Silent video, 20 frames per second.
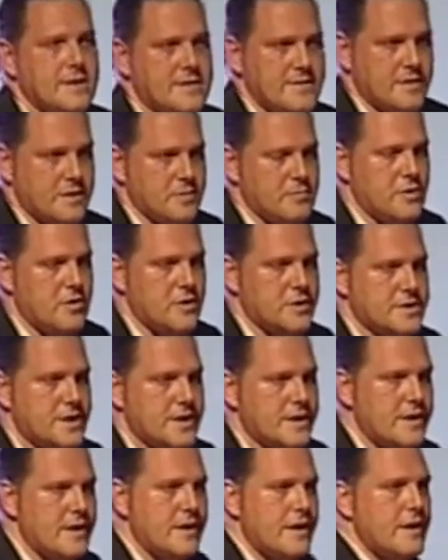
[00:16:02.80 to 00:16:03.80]
in their
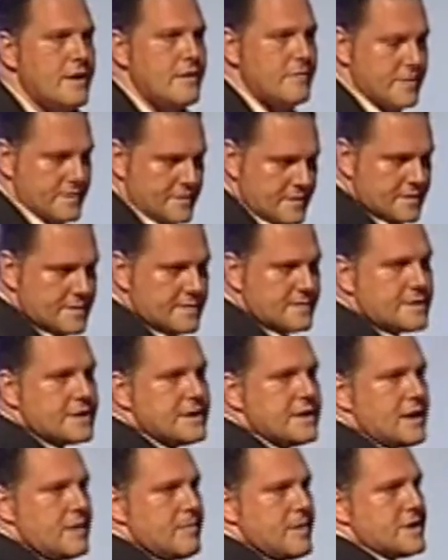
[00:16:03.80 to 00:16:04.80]
reporting with these
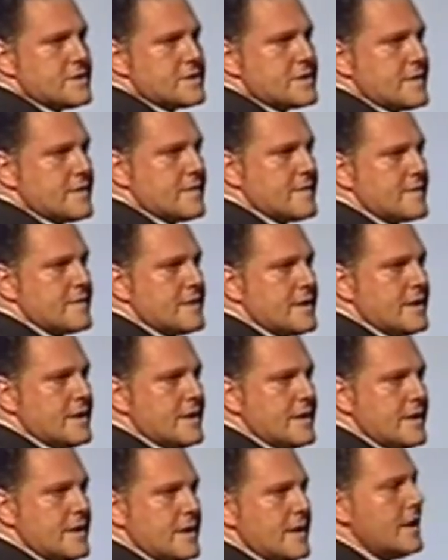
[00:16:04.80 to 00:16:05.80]
3 dimensions
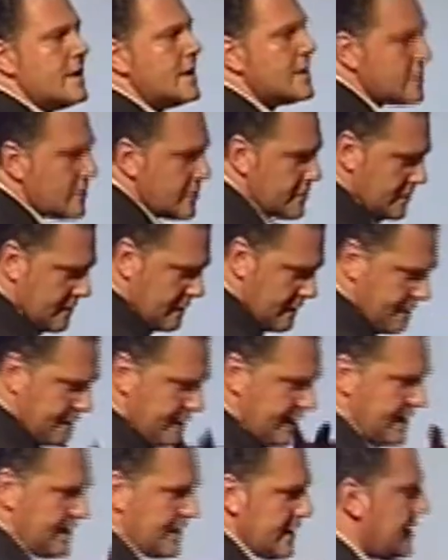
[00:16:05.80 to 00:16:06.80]
in order to
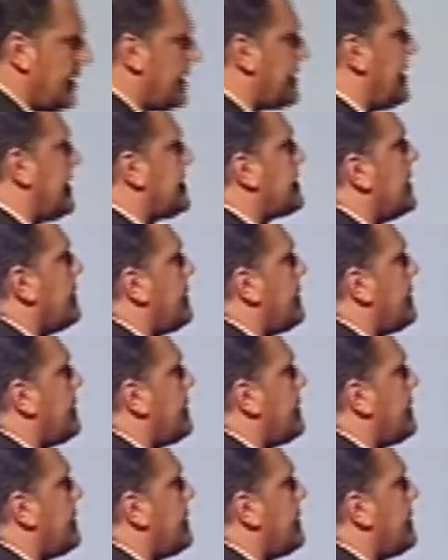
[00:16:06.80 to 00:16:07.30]
assess the